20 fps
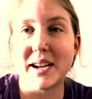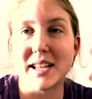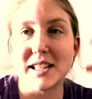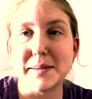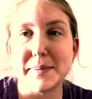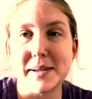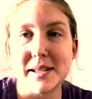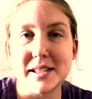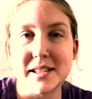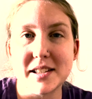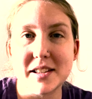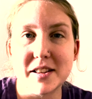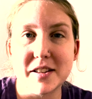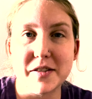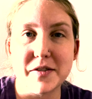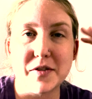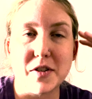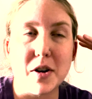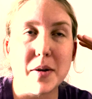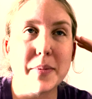It's basically their
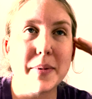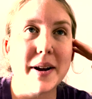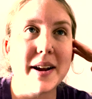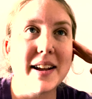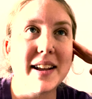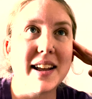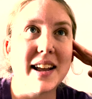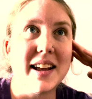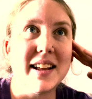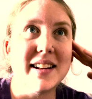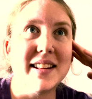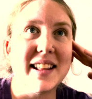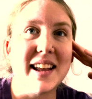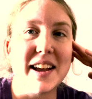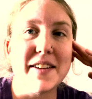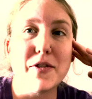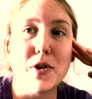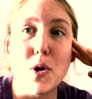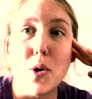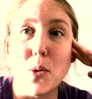fall break and they
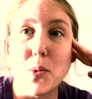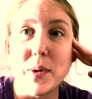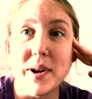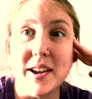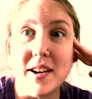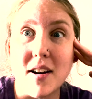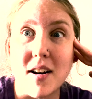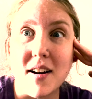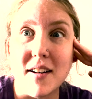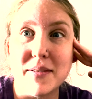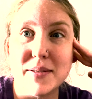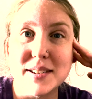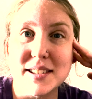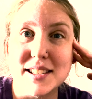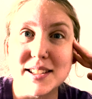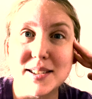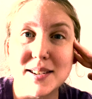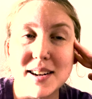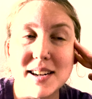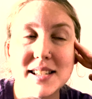have a whole week off, which
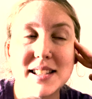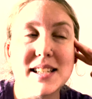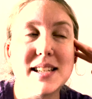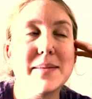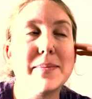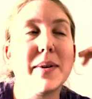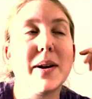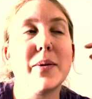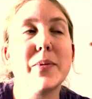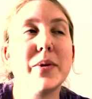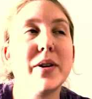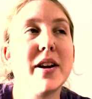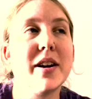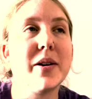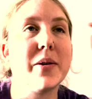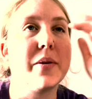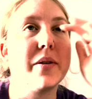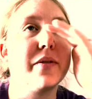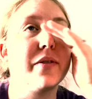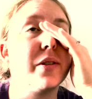is crazy, but we're not
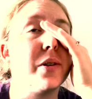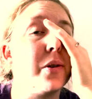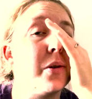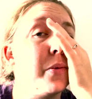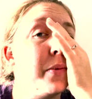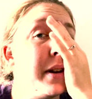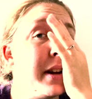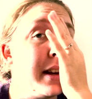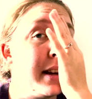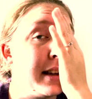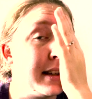going for the whole week.